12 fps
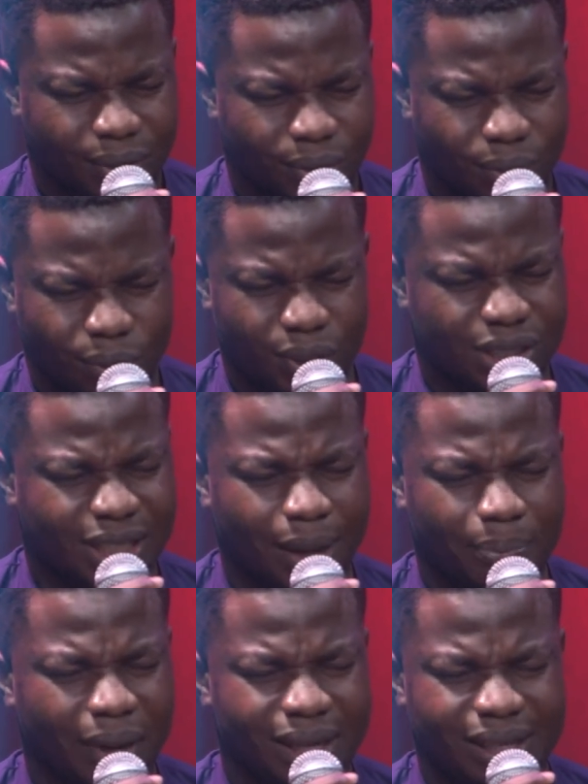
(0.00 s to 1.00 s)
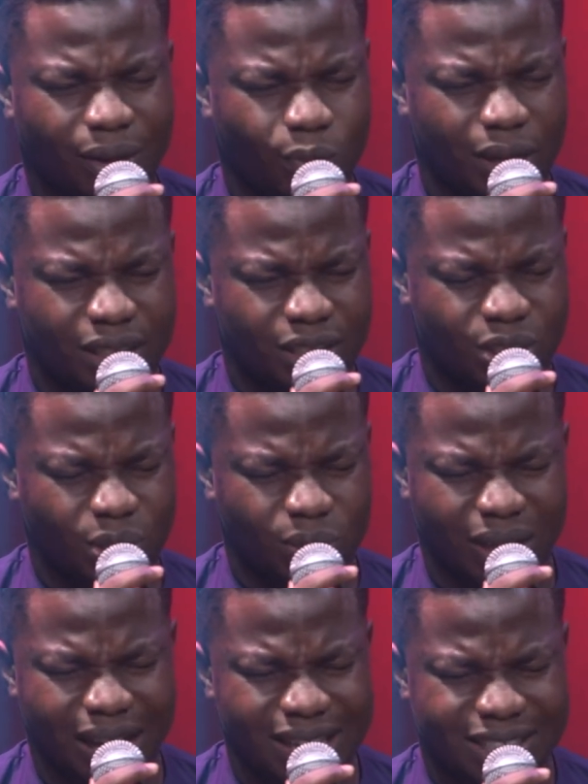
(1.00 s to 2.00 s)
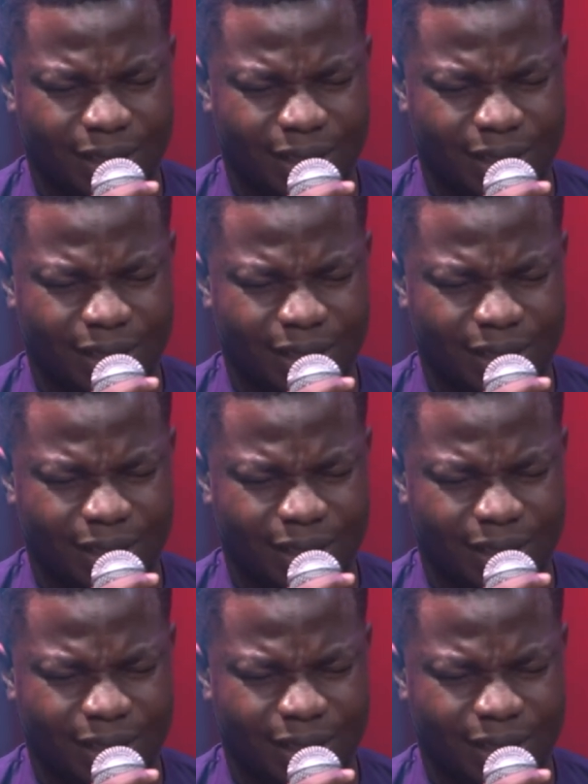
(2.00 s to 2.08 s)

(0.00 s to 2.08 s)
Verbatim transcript: Who is that man that when his son asks